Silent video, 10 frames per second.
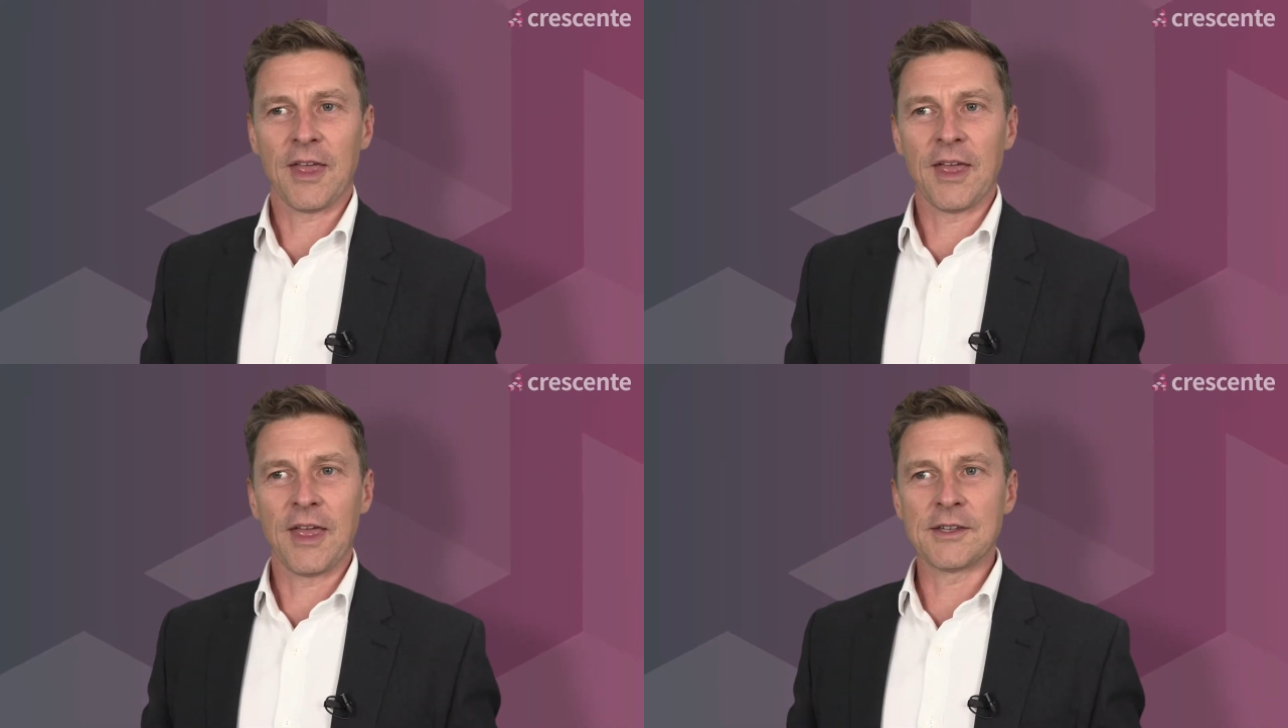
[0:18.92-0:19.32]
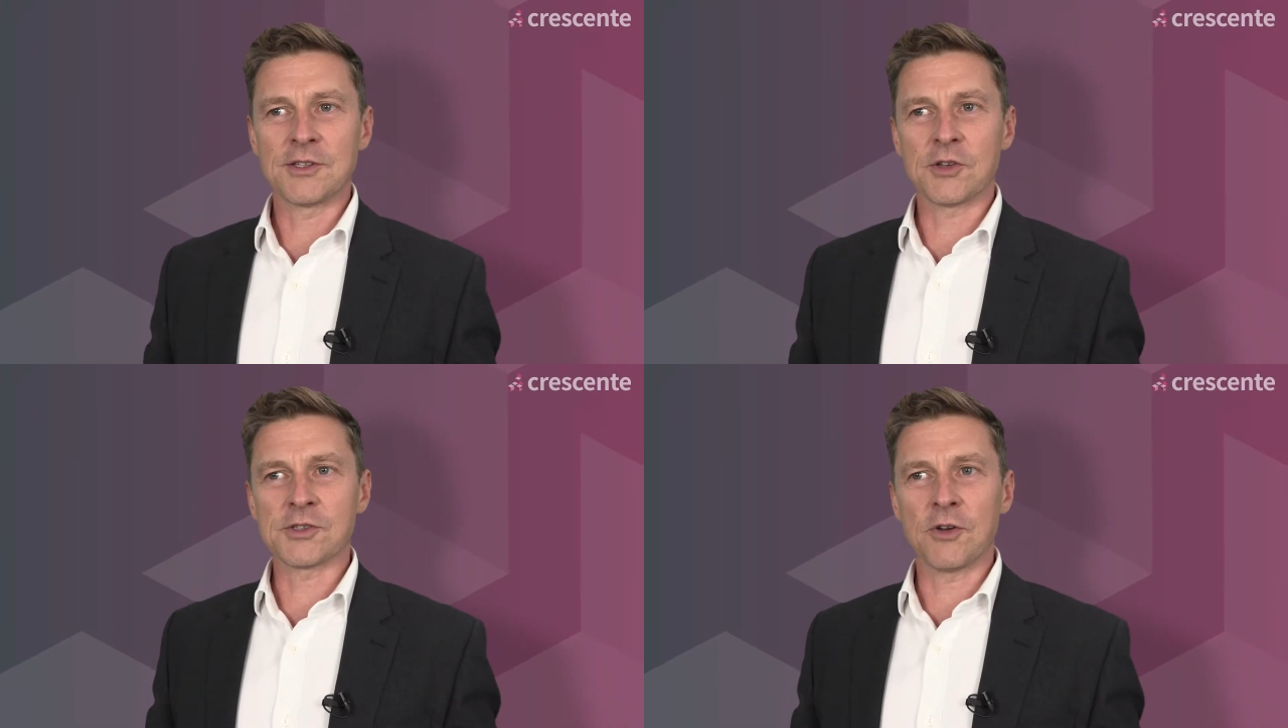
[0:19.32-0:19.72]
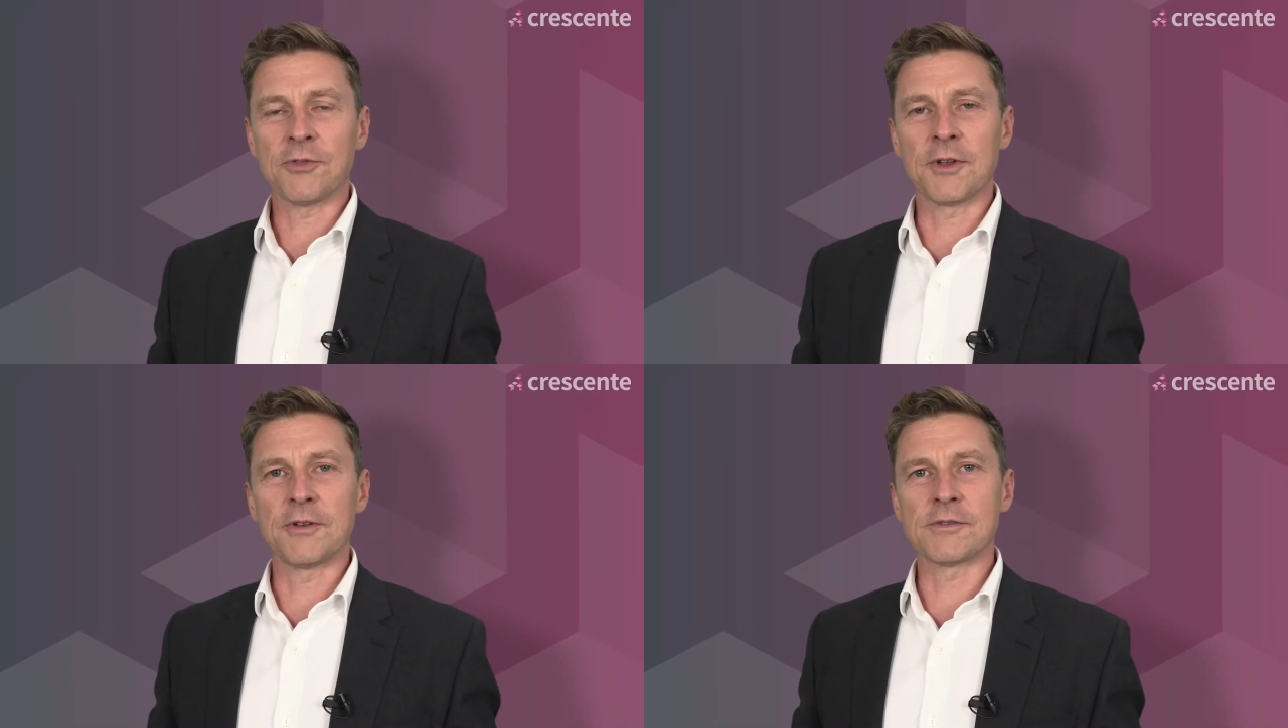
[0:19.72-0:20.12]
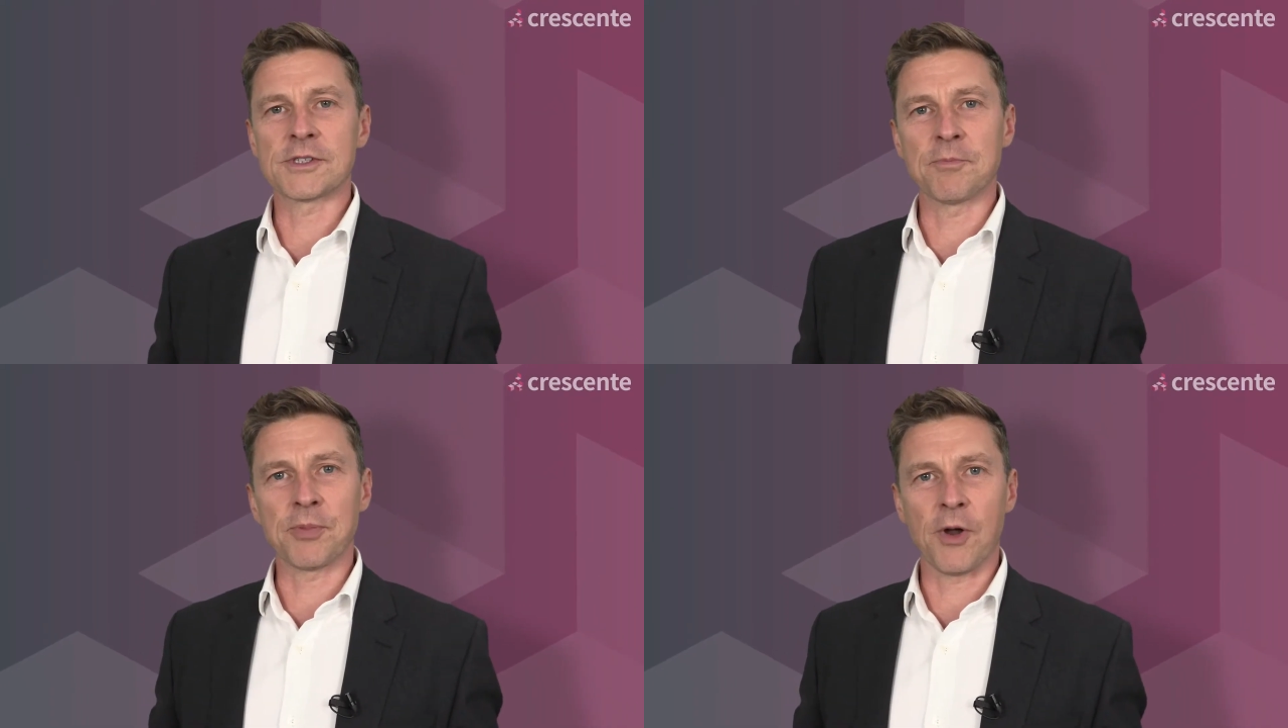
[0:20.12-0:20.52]
it does often
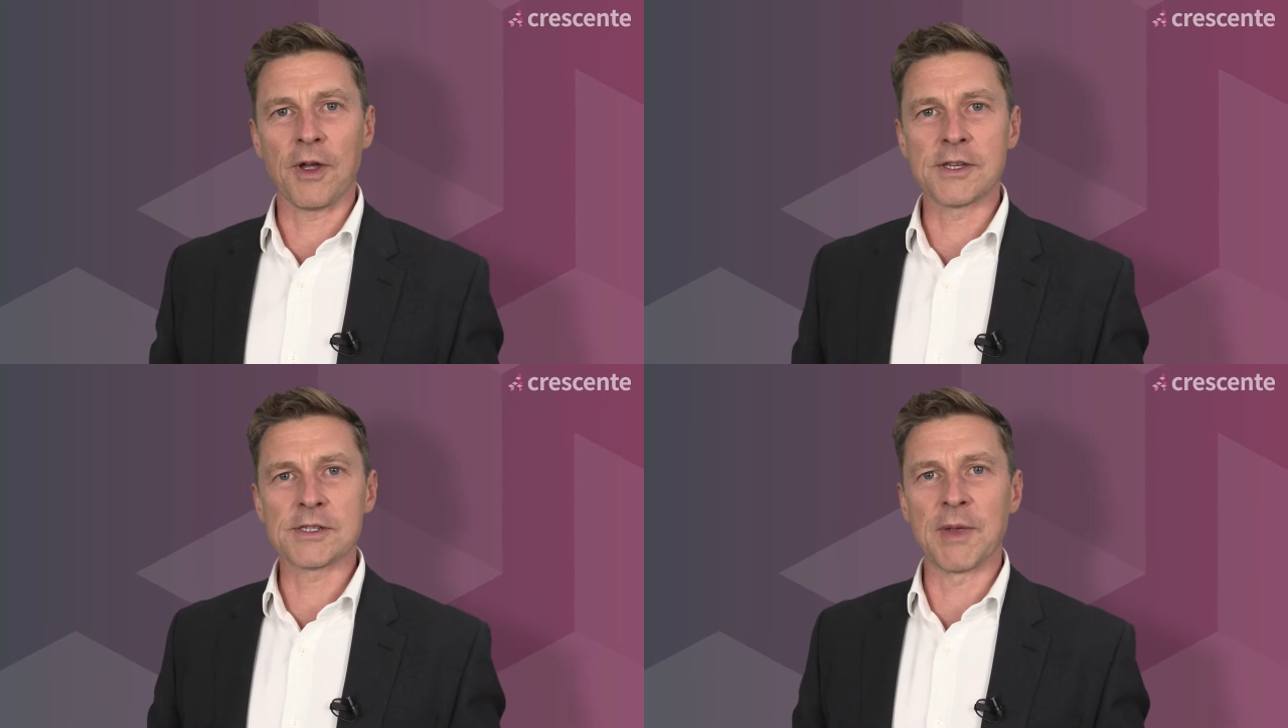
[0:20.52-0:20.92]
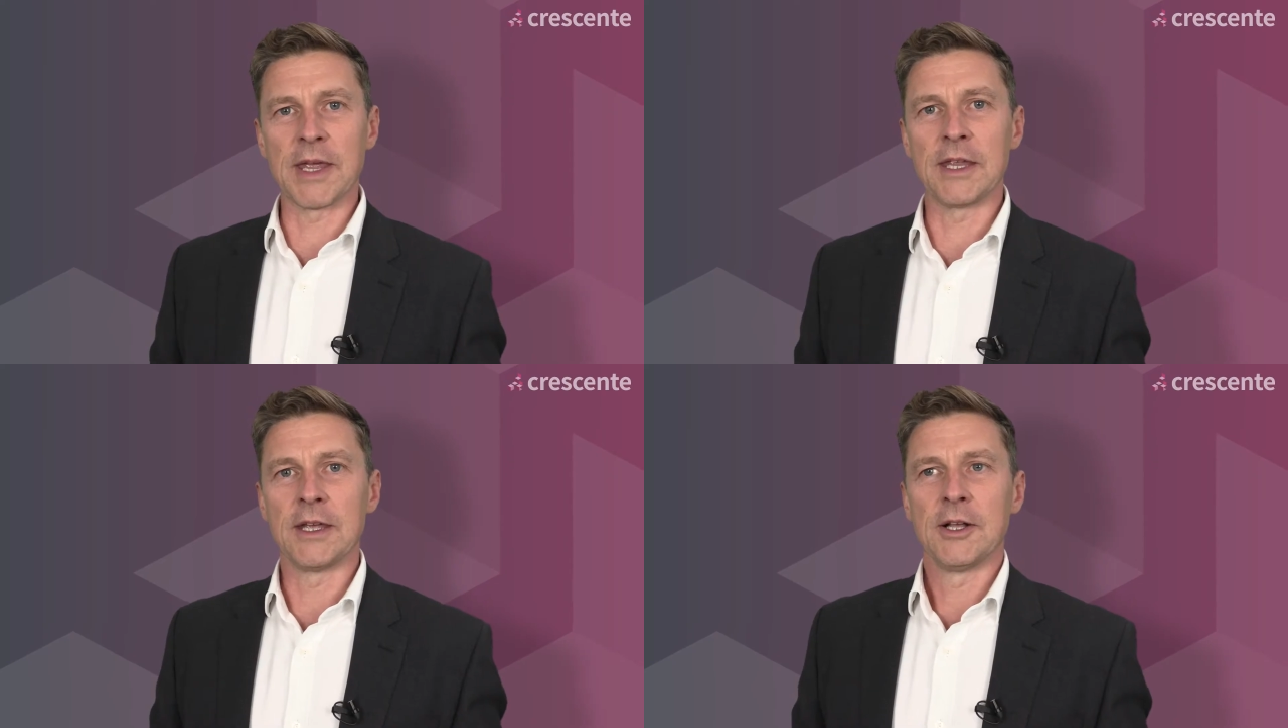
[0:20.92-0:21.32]
surprise me